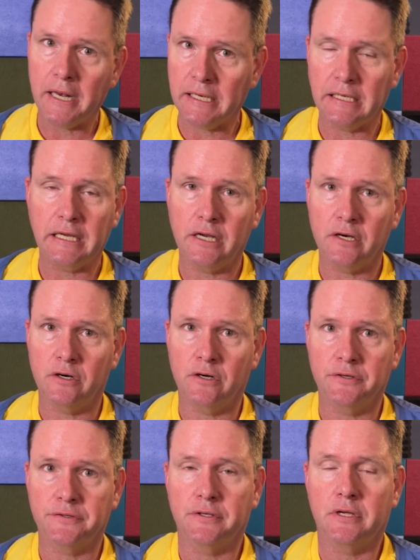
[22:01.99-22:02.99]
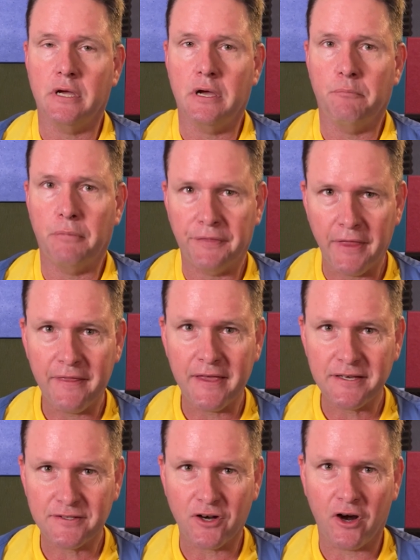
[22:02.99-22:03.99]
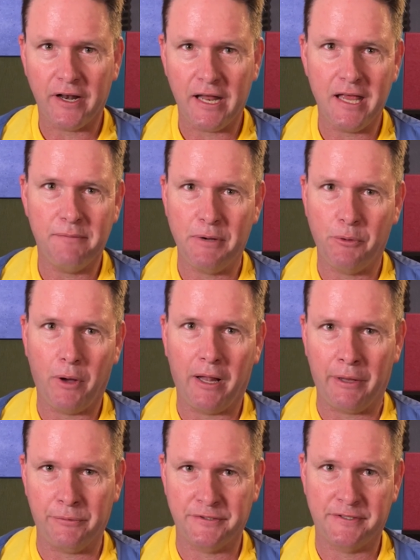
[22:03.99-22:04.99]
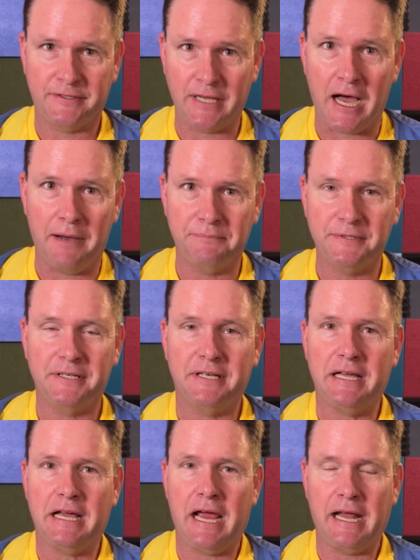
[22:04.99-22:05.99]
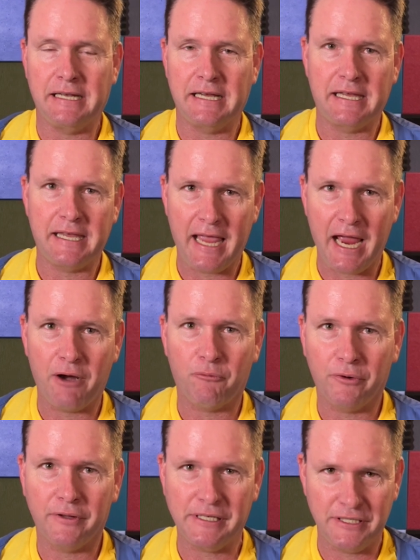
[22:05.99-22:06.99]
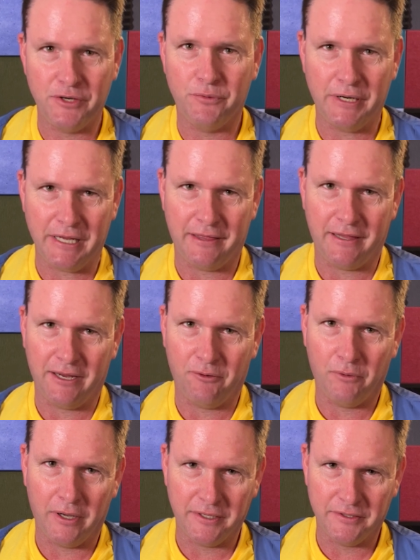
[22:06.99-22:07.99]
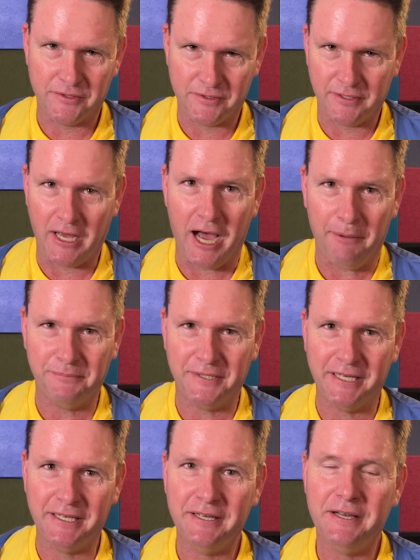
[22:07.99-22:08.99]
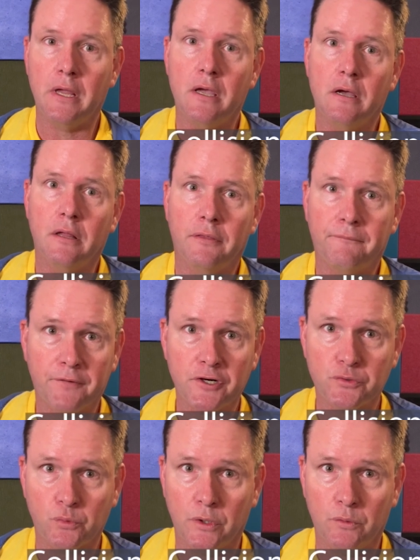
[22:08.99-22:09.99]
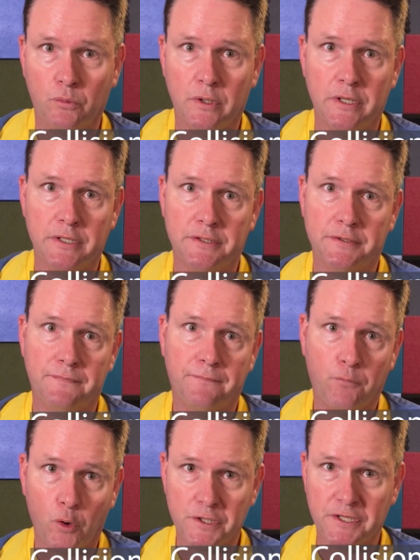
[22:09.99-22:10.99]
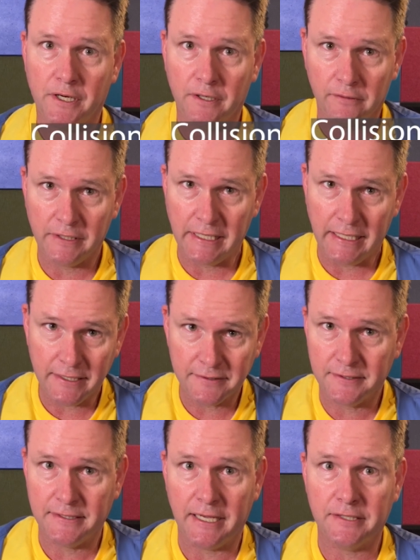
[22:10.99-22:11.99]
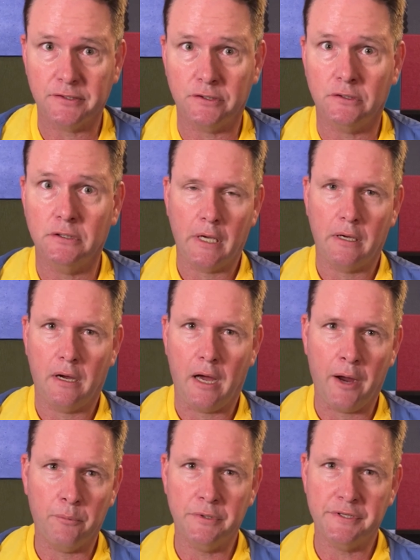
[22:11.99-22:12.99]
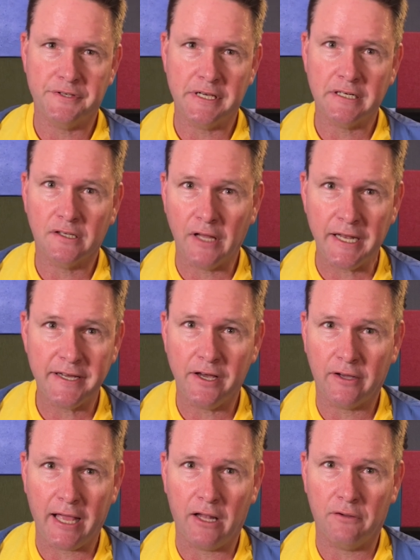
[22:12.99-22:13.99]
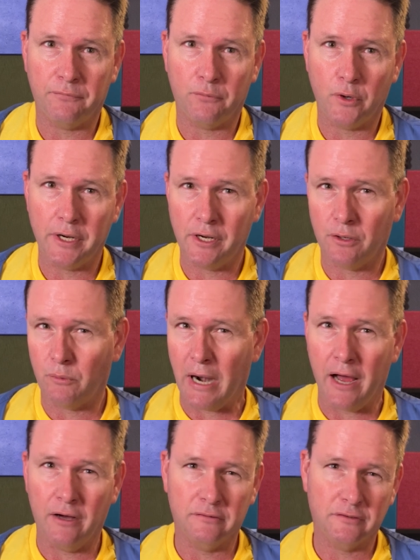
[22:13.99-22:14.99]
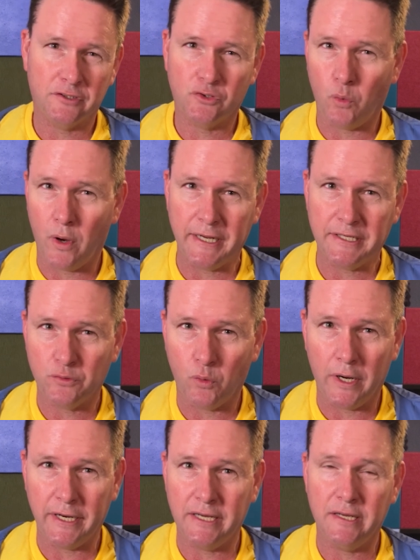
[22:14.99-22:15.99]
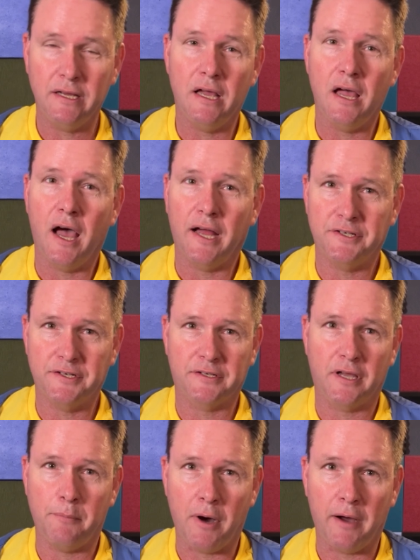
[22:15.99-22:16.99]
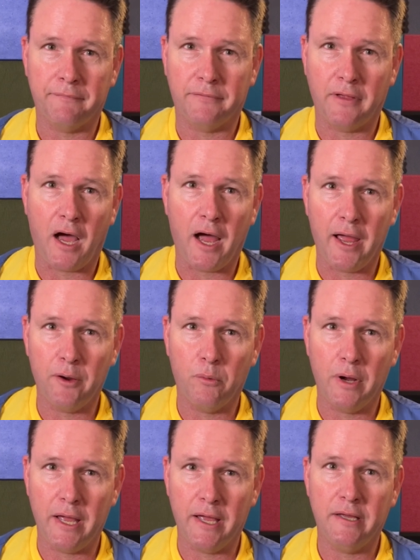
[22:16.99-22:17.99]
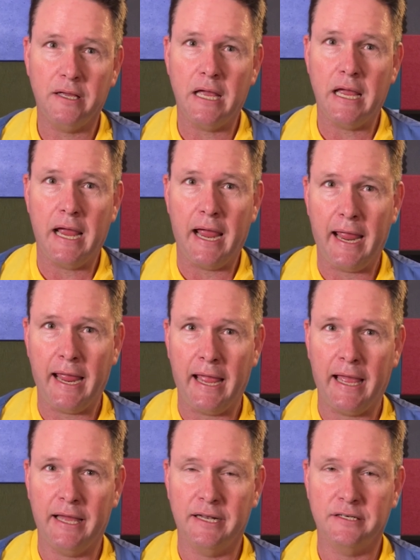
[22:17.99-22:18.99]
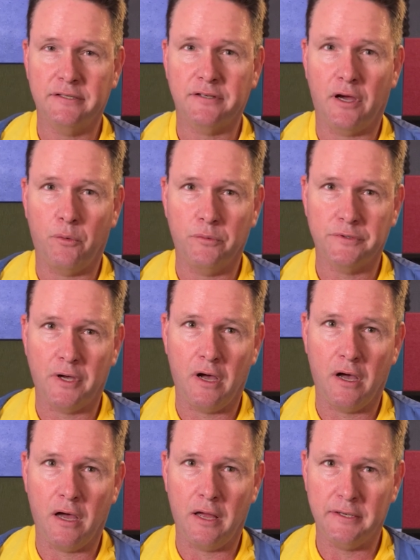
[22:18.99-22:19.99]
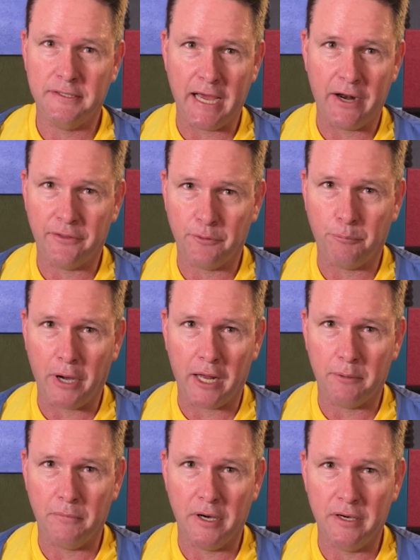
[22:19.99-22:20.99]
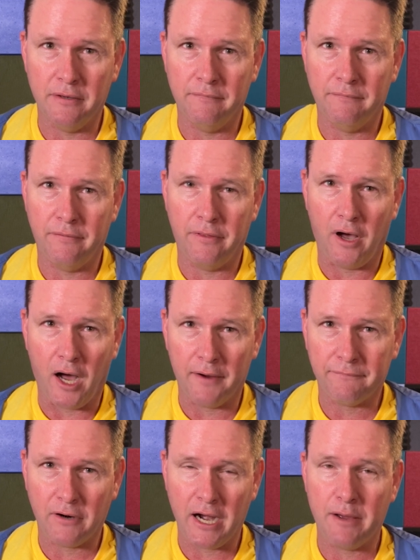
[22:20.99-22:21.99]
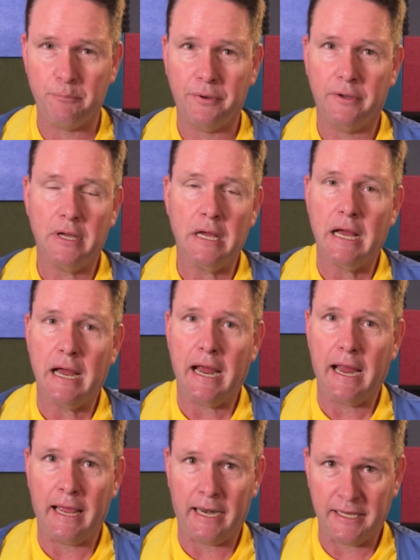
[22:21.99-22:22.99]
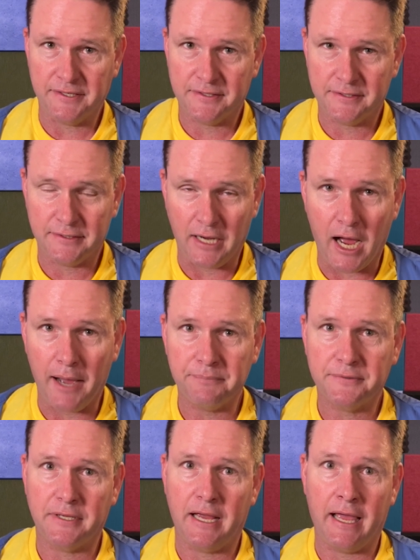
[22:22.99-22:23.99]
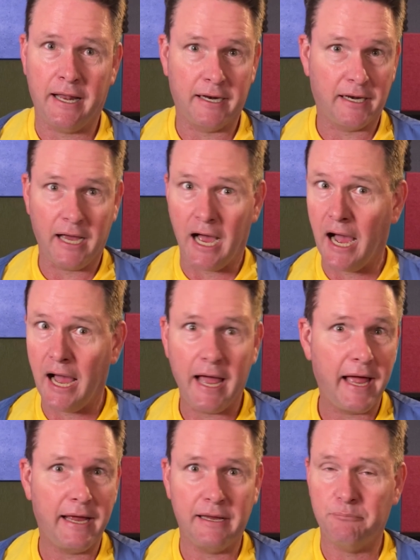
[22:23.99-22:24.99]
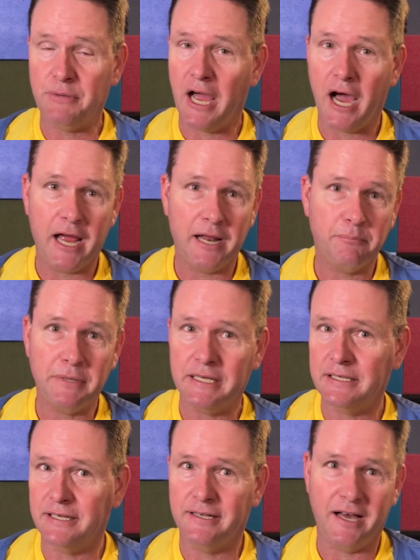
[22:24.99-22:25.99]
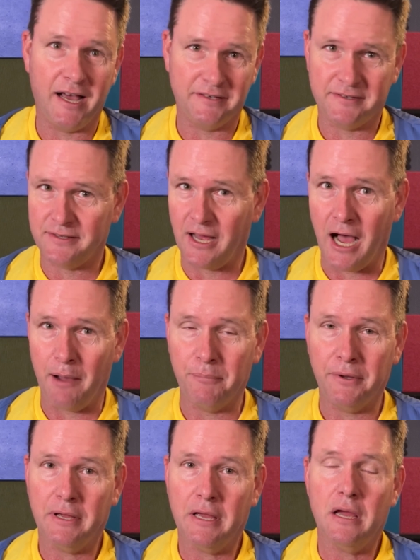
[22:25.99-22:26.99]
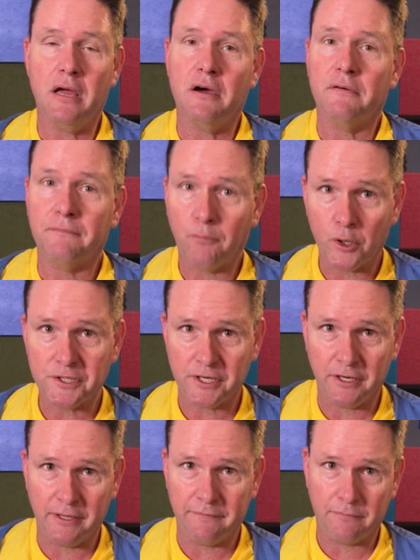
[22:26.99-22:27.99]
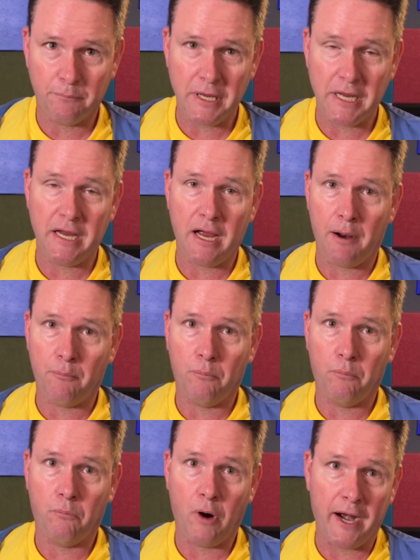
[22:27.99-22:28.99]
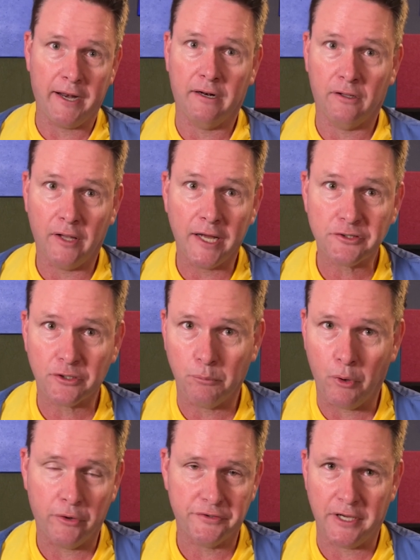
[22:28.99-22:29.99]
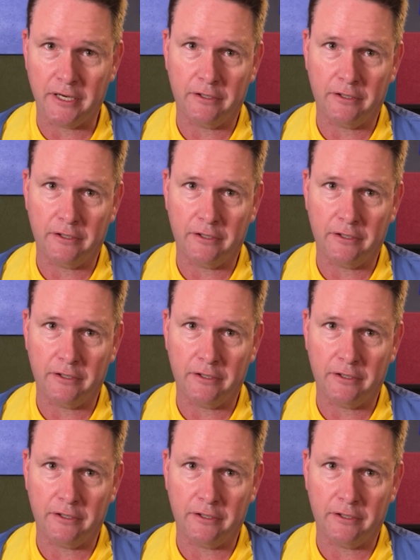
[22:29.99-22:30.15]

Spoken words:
years. But then they started hitting me while I was stopped. And you can't really do anything while you're stopped. The first one was fortunately incidental. I was in Glendale, California around 2020. I just come off the highway, and I was down at the bottom of the off-ramp, and I stopped, and a guy behind me did not stop. Fortunately for me, I'm riding an electric motorcycle